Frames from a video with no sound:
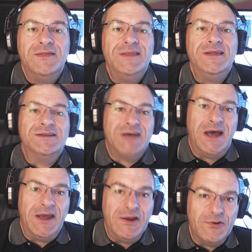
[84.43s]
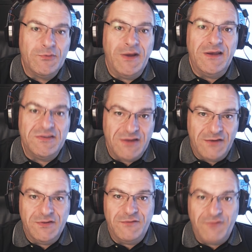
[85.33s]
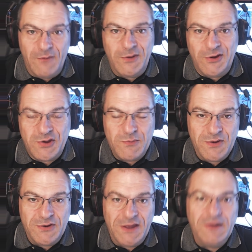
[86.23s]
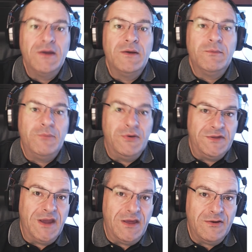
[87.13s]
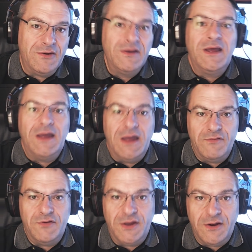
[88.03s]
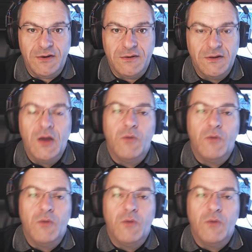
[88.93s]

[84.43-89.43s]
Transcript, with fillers: than the entire rest of the FileMaker community put together every year.